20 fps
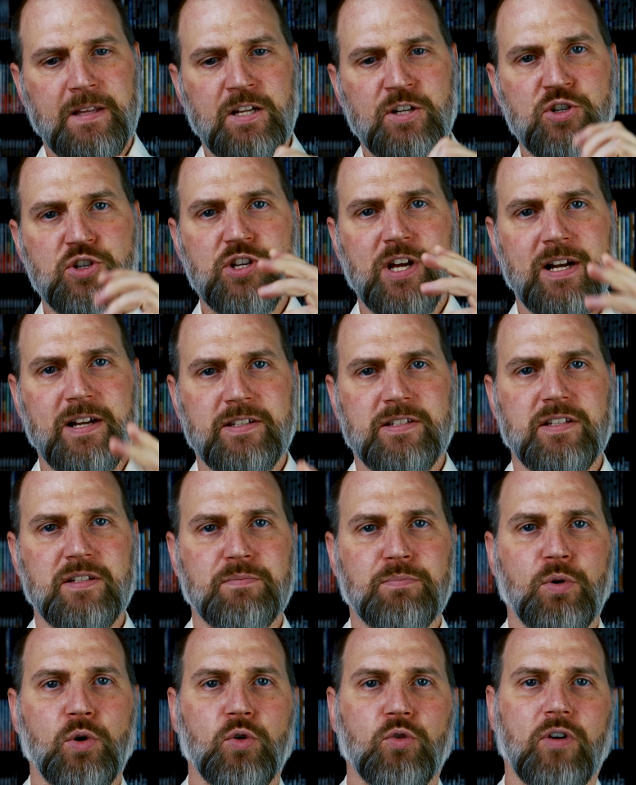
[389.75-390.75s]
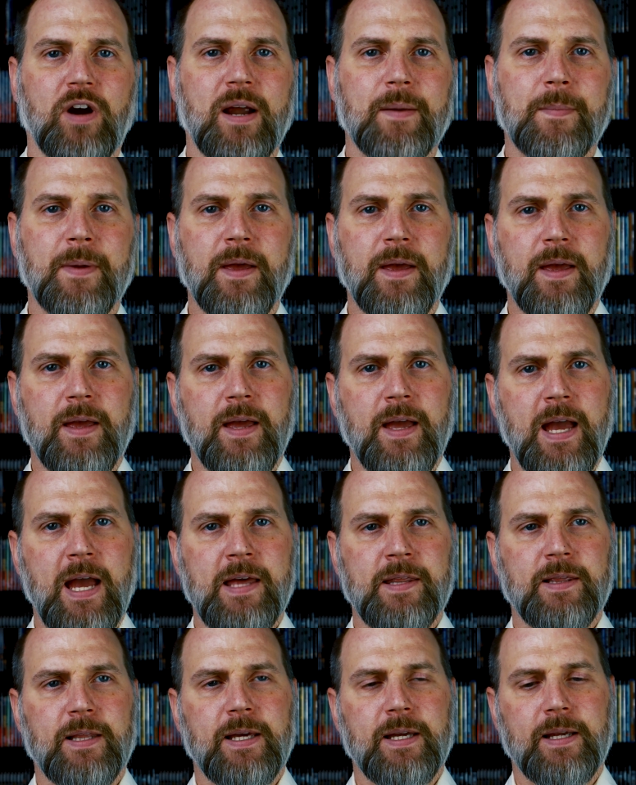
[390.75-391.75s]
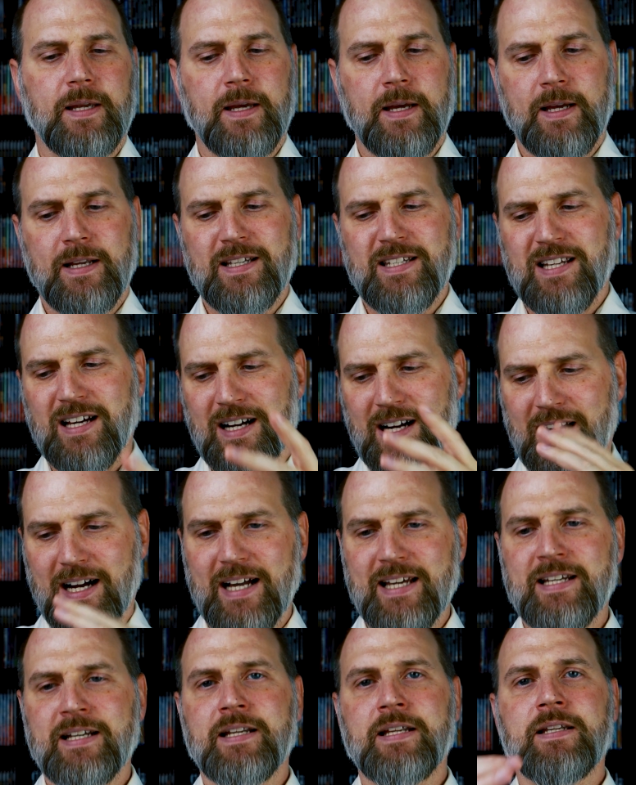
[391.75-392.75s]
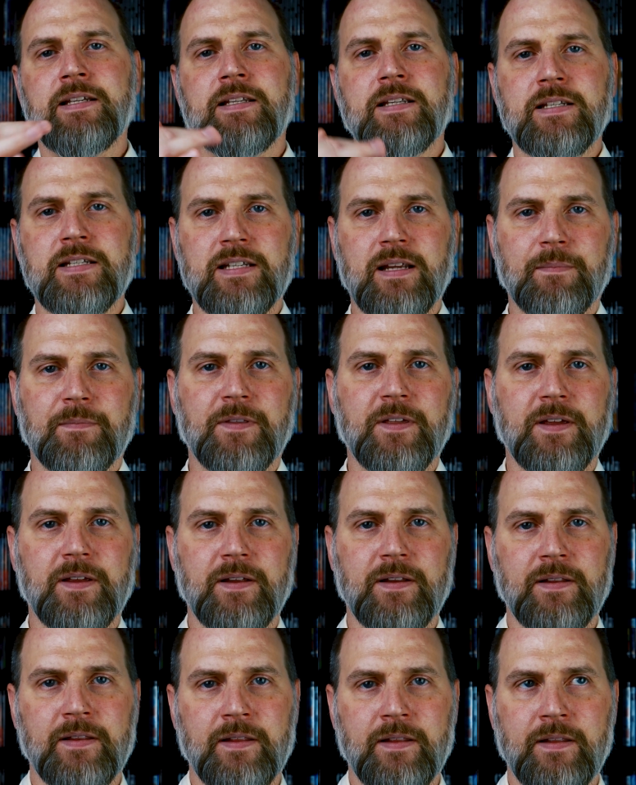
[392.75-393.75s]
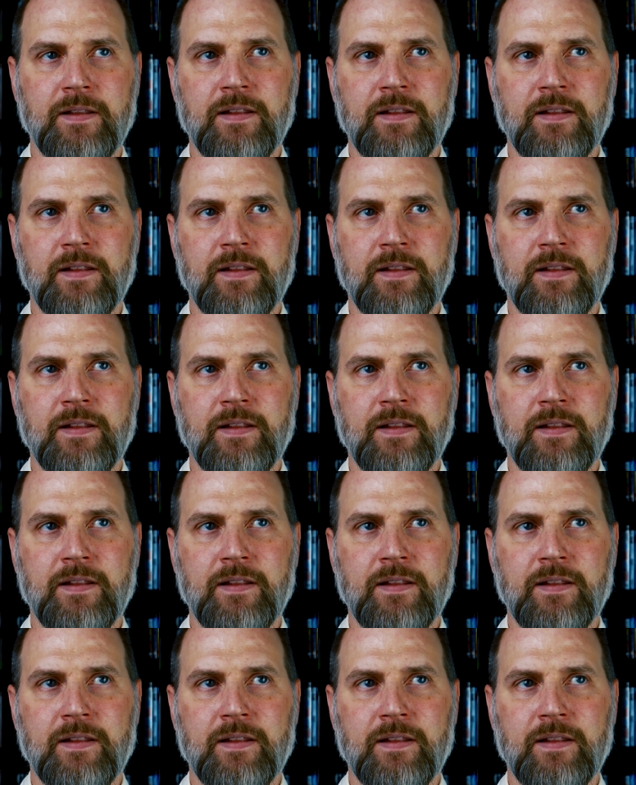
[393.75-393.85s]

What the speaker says: Genisys program and like tied it into something